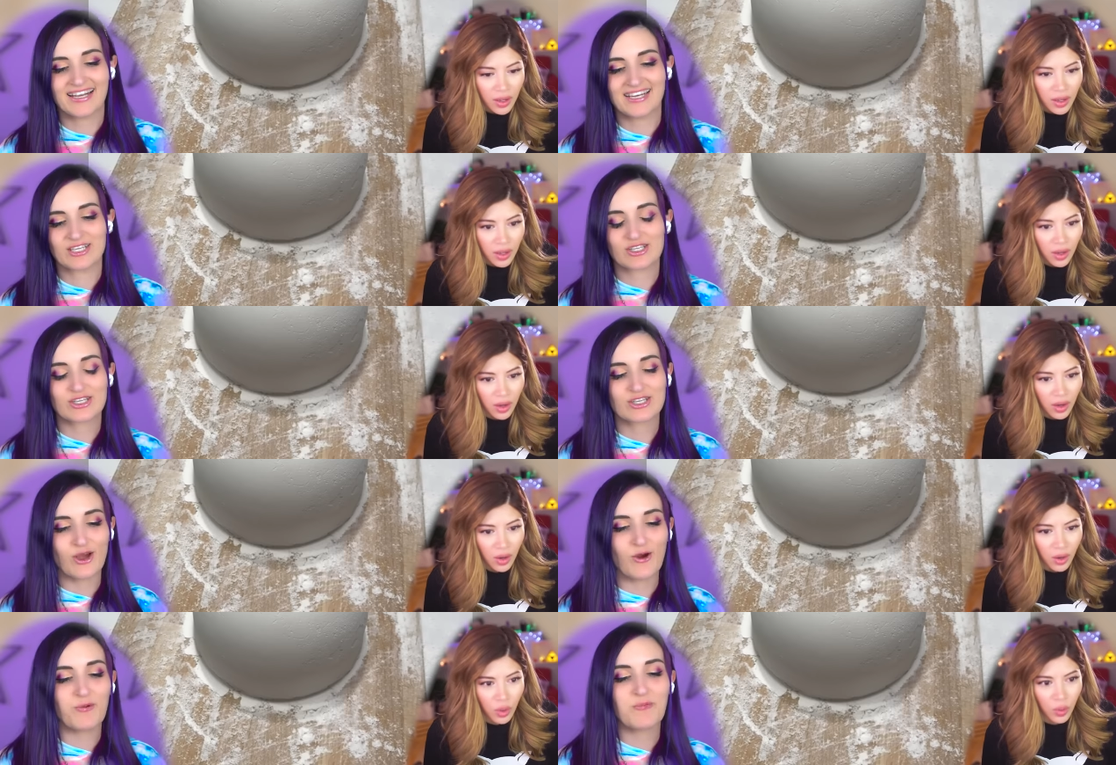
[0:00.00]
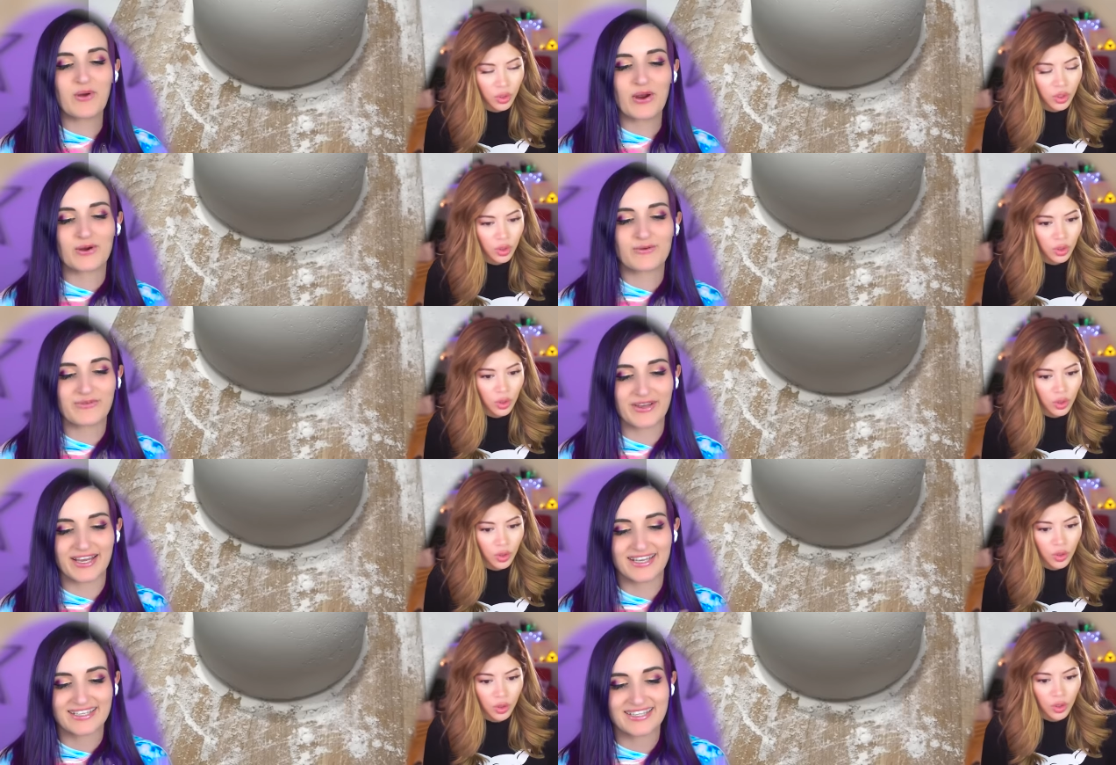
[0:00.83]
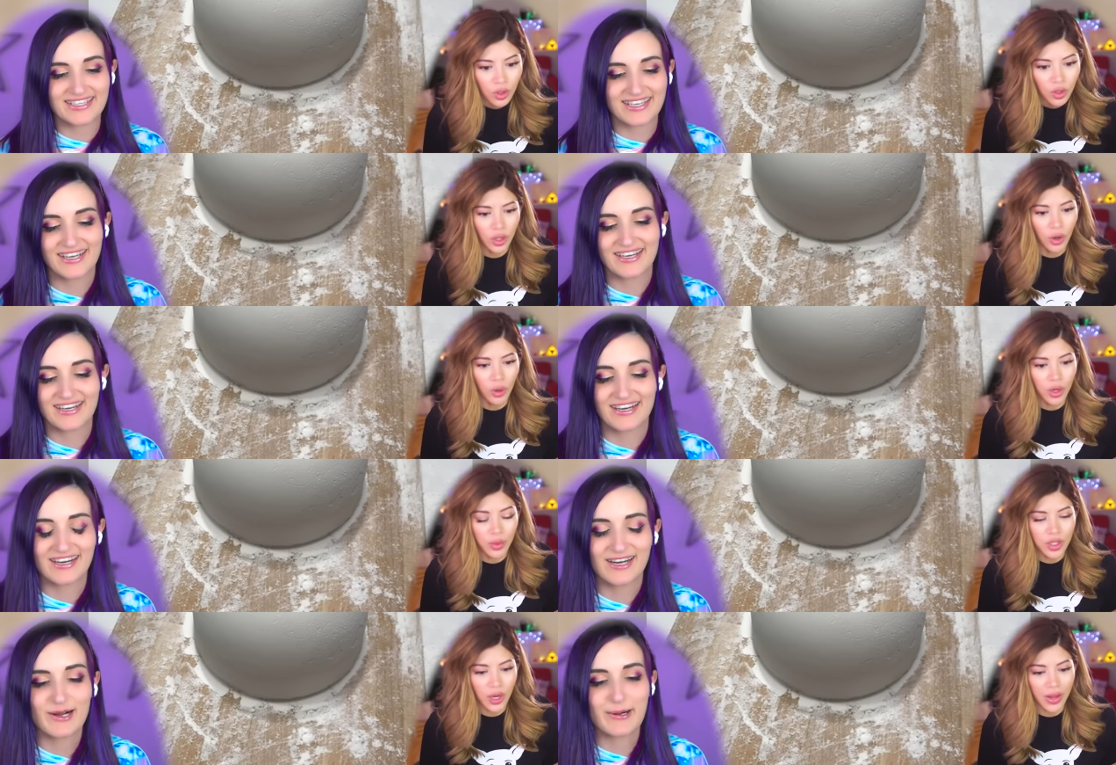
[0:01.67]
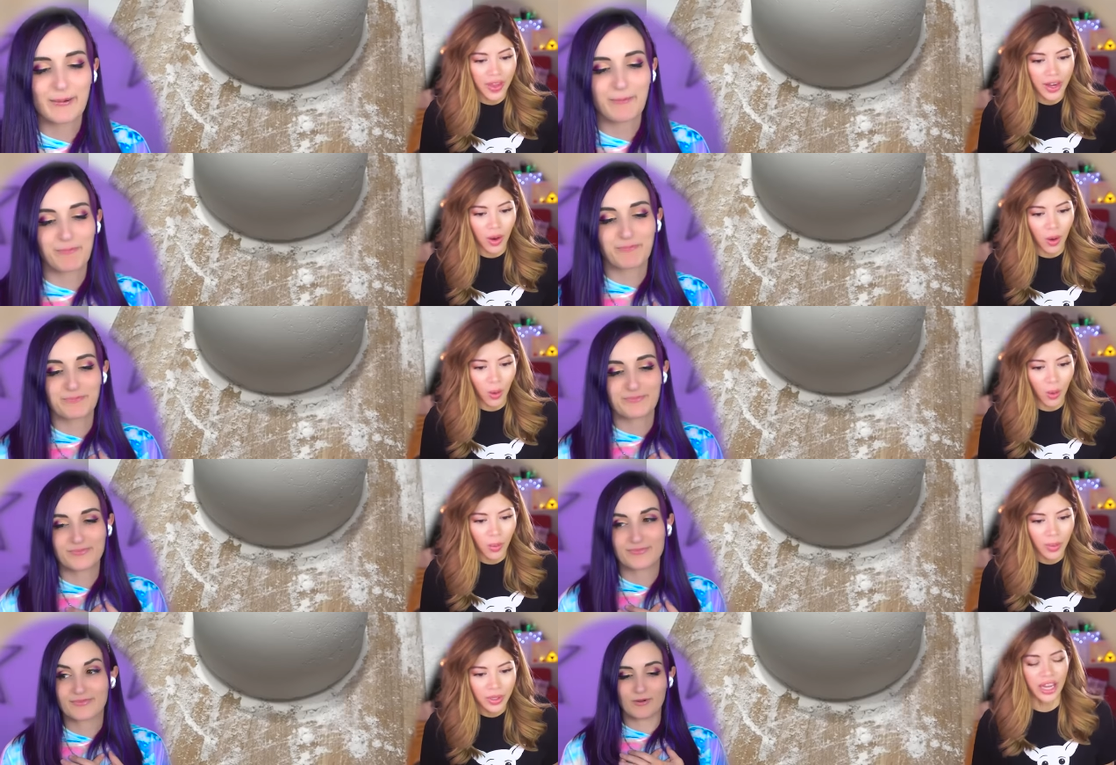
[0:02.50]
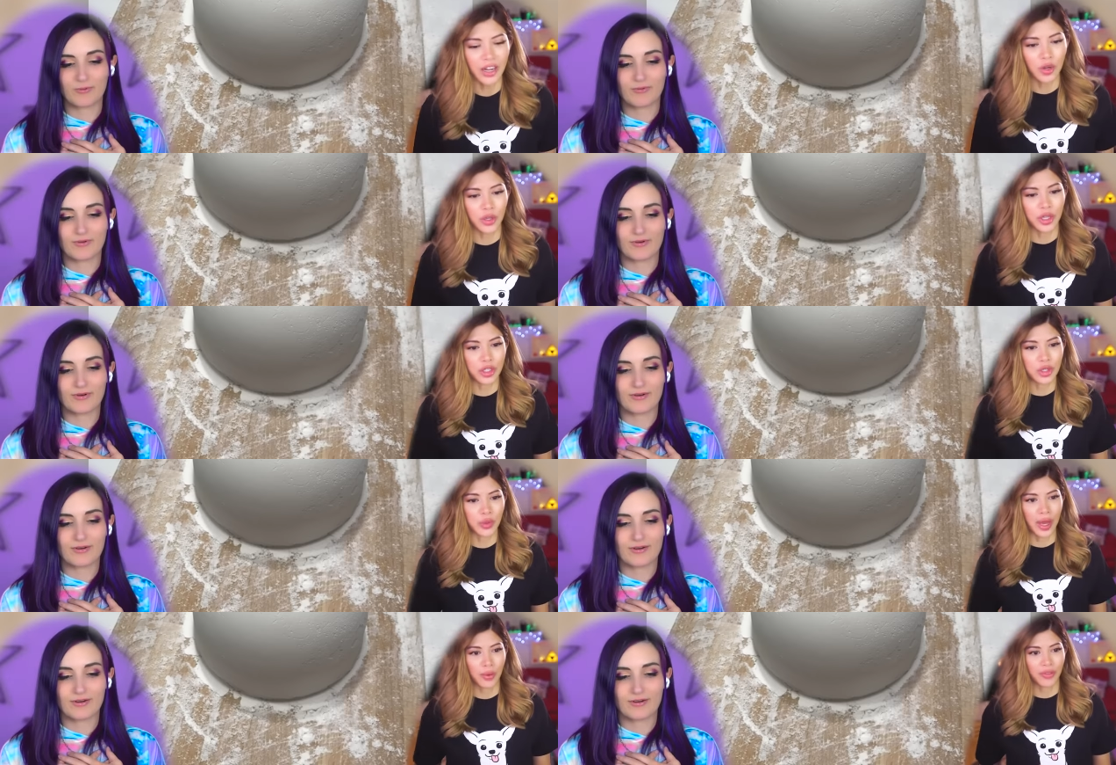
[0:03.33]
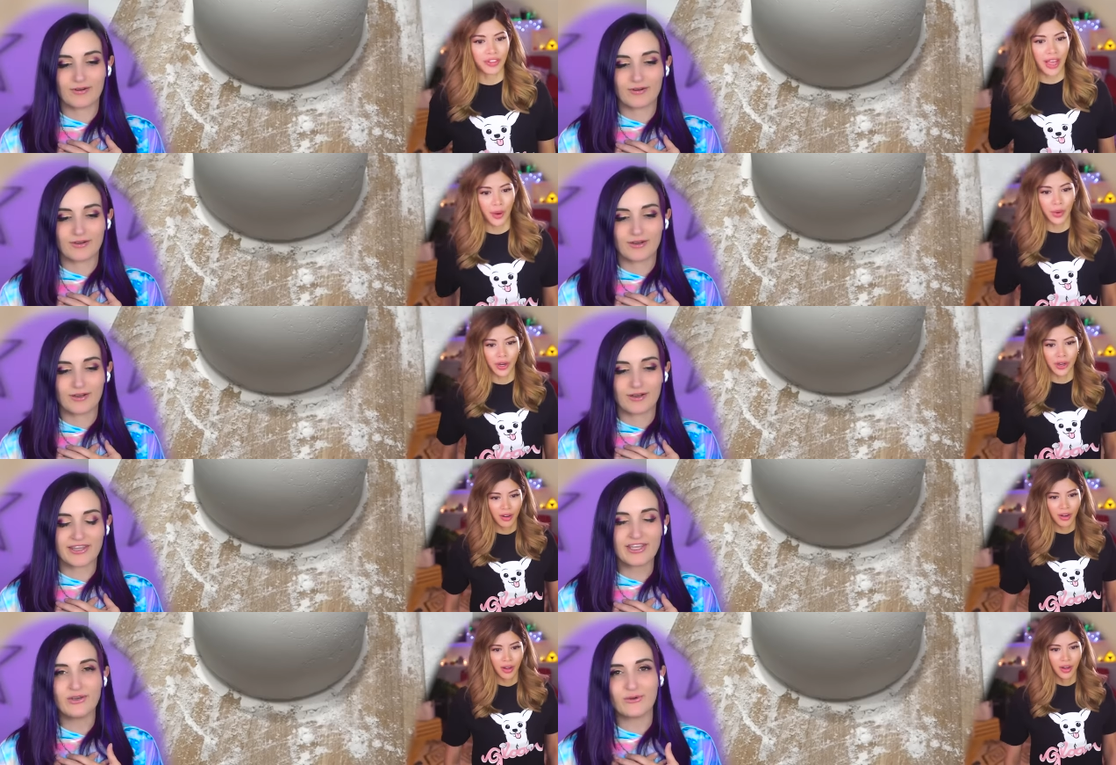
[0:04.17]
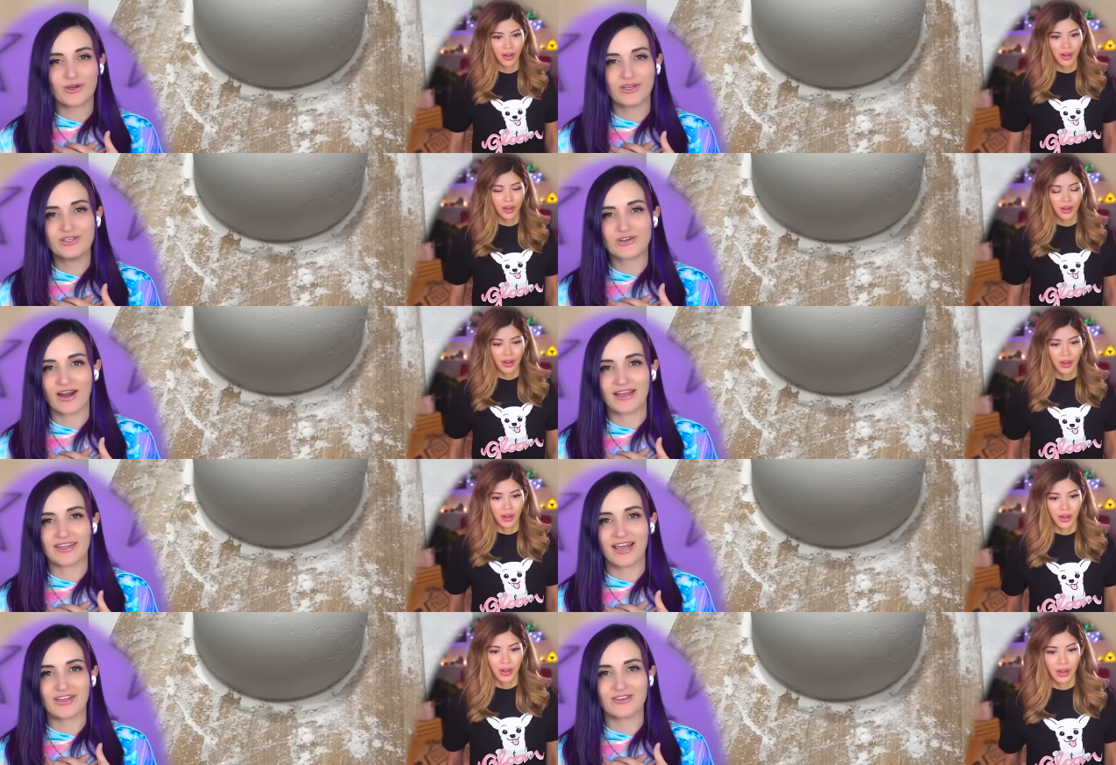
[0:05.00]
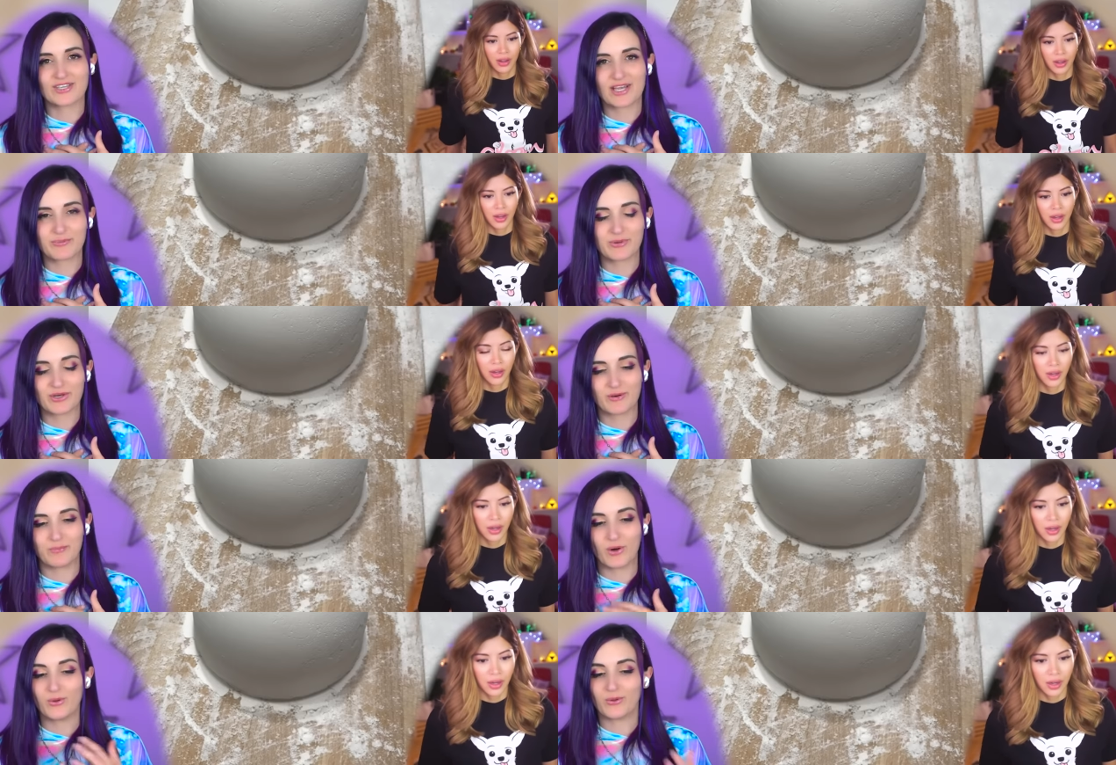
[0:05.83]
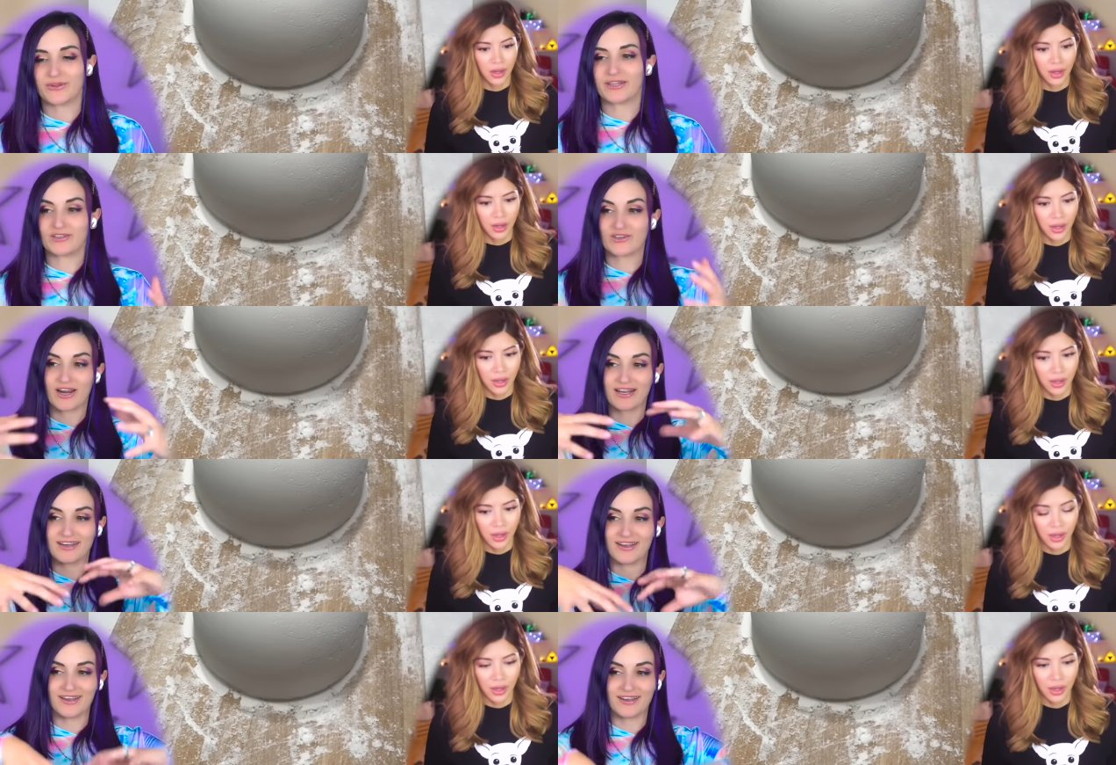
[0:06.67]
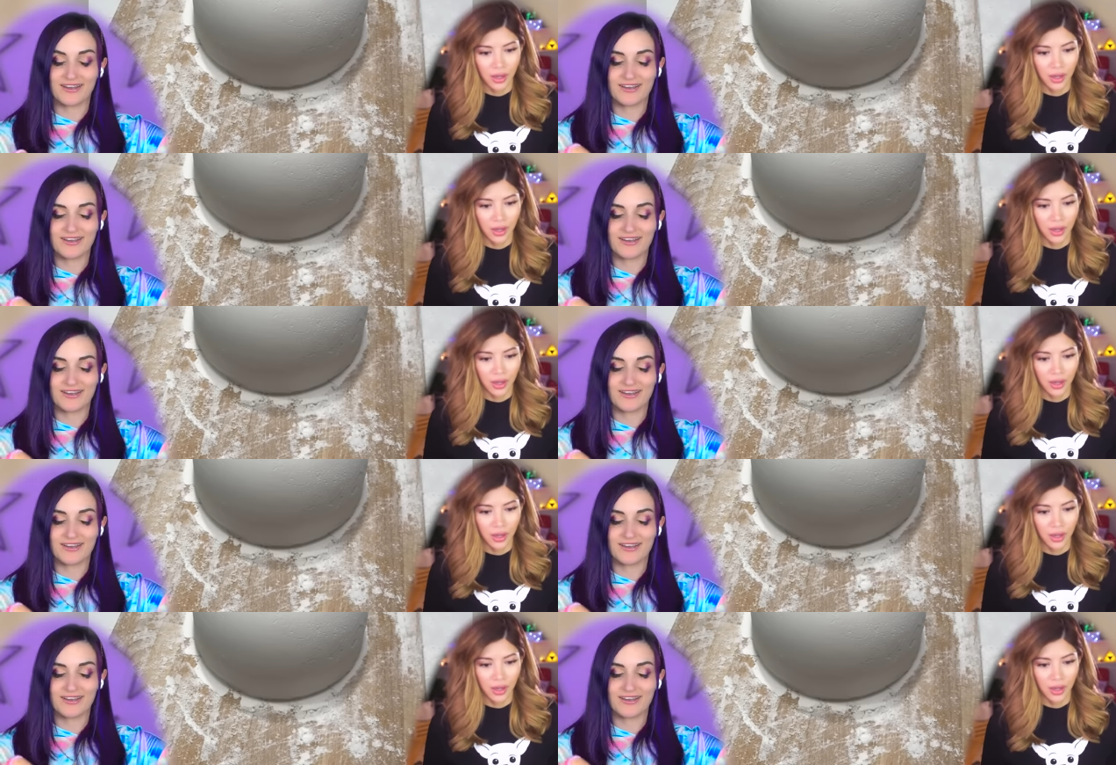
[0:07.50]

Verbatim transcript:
Speaker 1: and it is so perfect.
Speaker 2: Yo, can we try that at home? I didn't know you could do that
Speaker 1: with flour. I think you could try that. You just gotta put it in a bowl and then try to